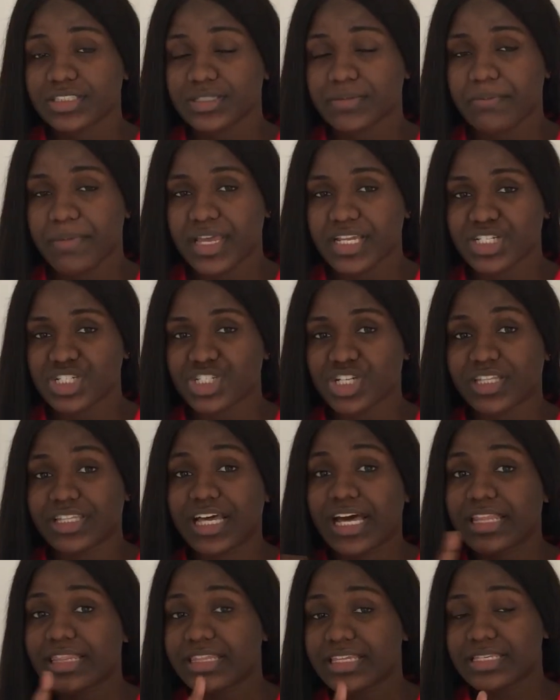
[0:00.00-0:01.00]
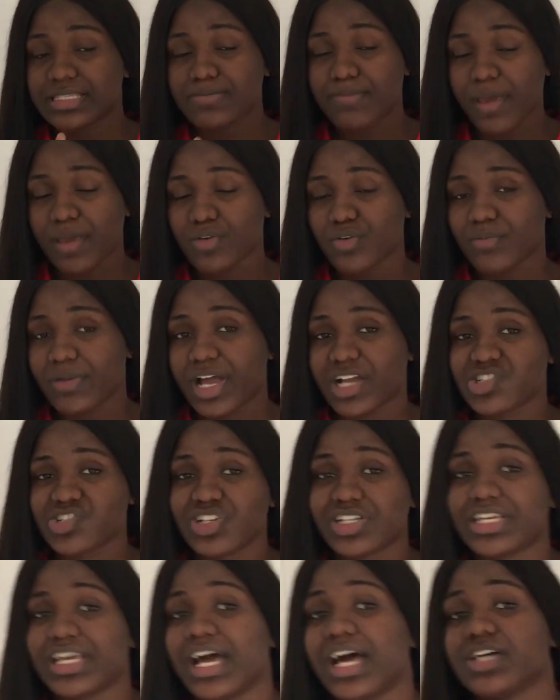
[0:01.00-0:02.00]
to mention that this bedroom
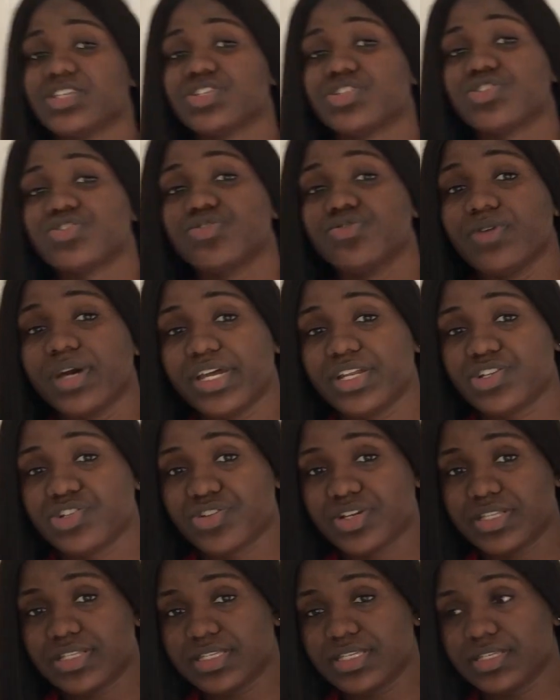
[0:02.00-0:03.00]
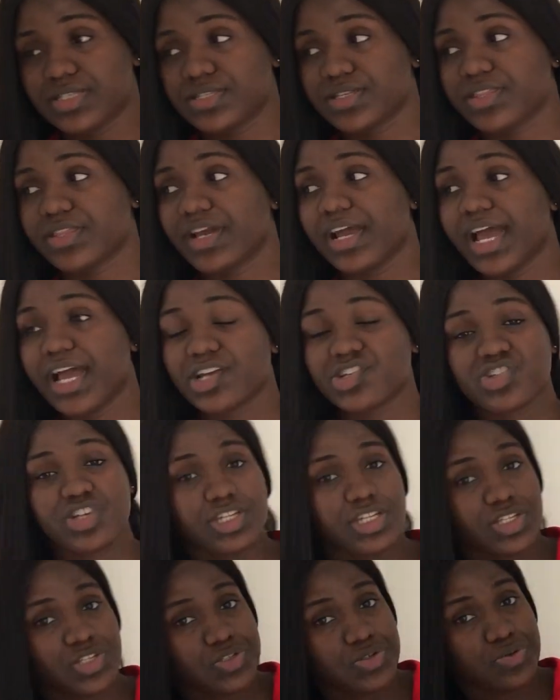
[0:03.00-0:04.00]
actually has 2 entrances. So there are
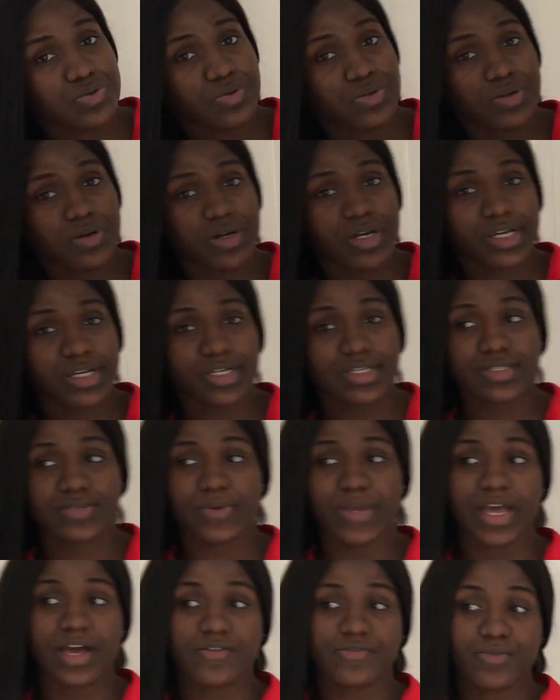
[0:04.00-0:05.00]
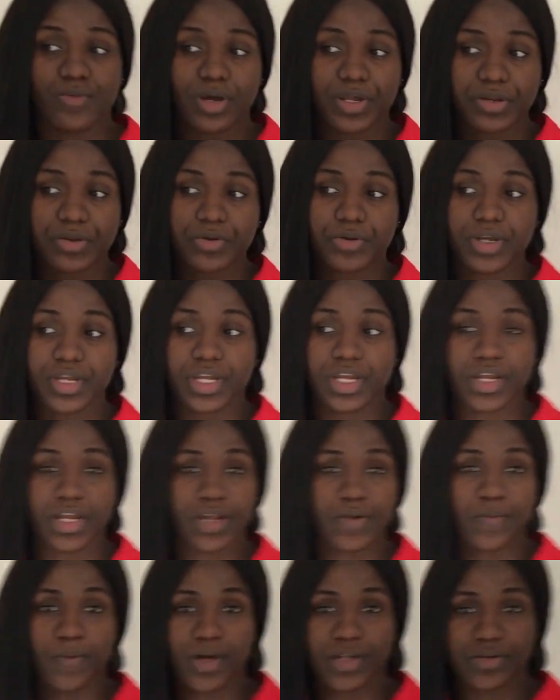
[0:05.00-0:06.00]
actually 2 doors. You have 1 door here
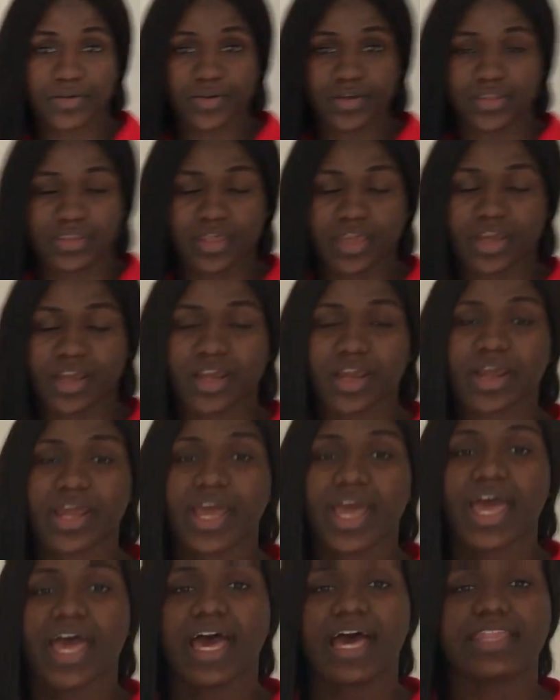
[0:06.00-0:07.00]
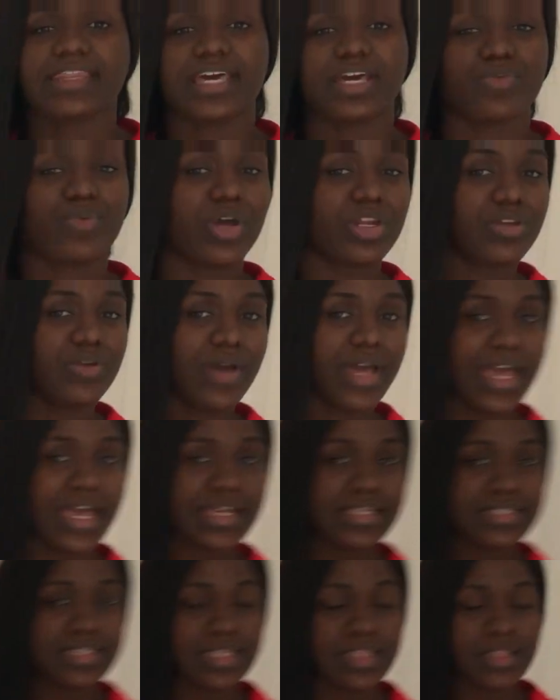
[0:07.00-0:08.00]
and 1 door there. And then when you
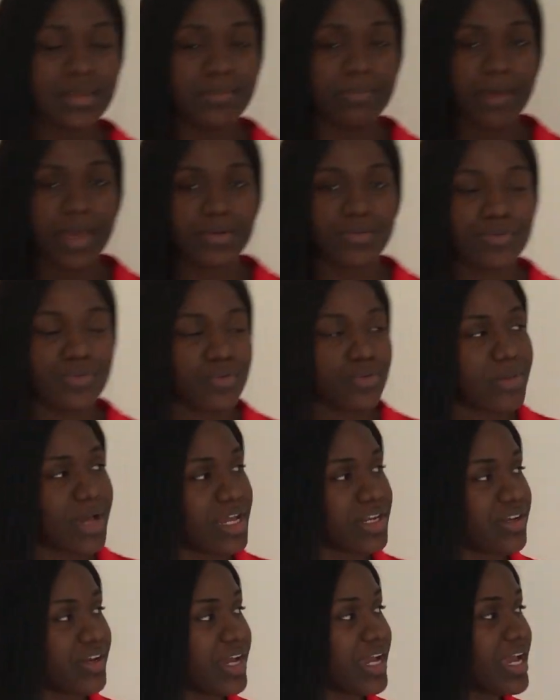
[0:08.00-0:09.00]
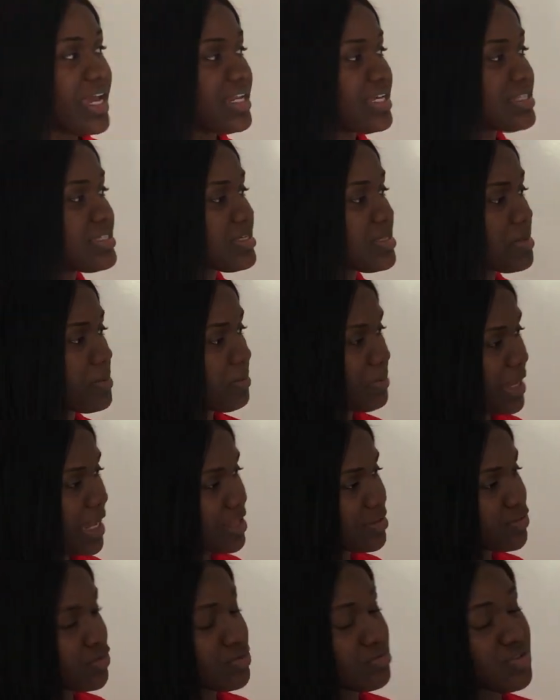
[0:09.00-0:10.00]
exit the bedroom and you're heading to the
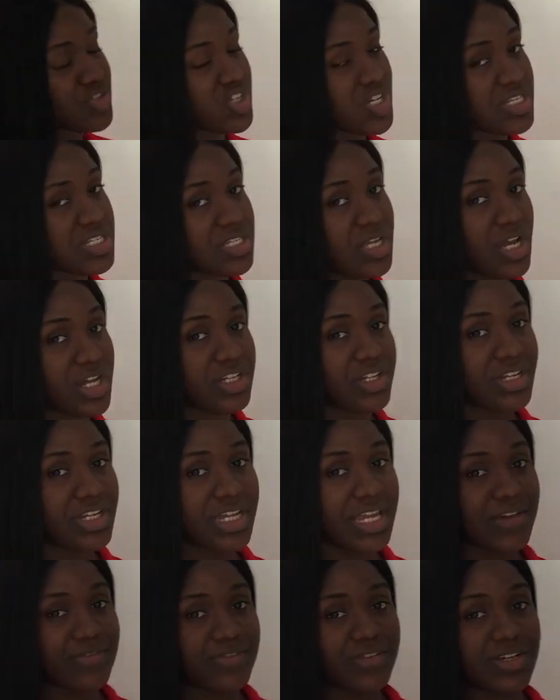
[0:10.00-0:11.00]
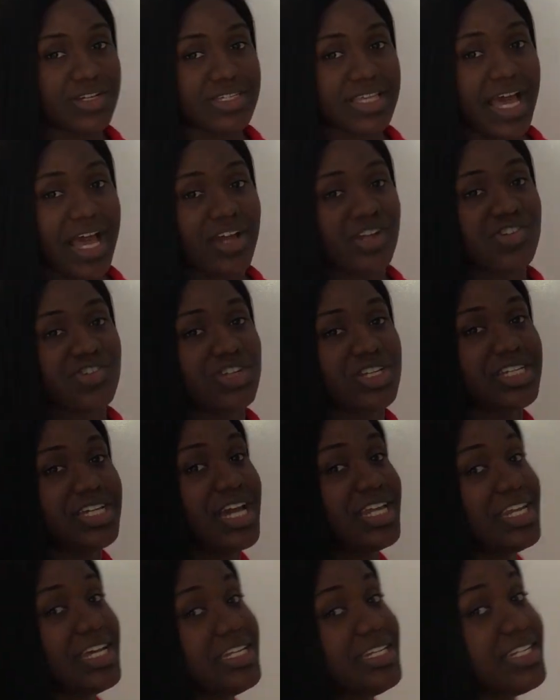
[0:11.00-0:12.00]
bathroom, just on your left, there's actually
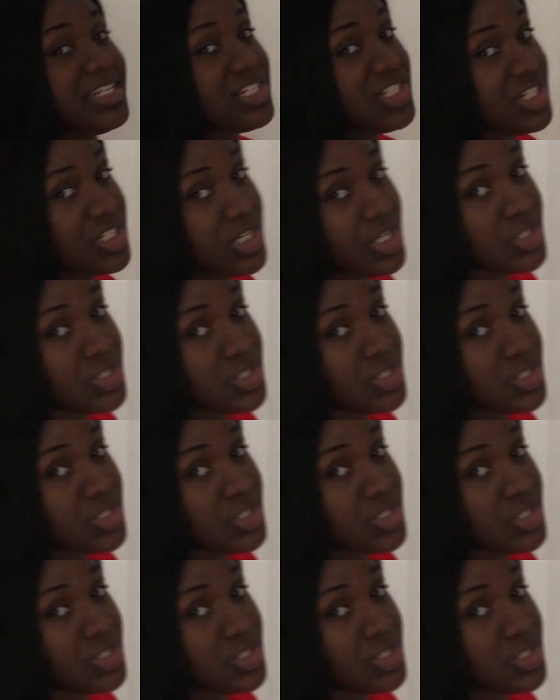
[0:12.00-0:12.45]
an additional